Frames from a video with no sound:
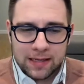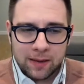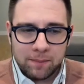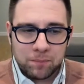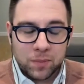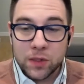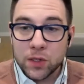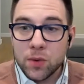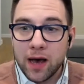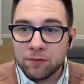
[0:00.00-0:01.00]
um,
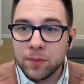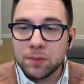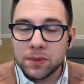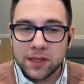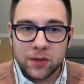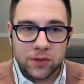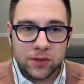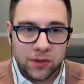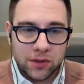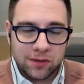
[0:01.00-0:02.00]
you have people in your
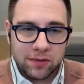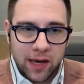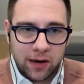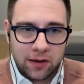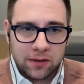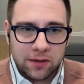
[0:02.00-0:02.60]
circle of care,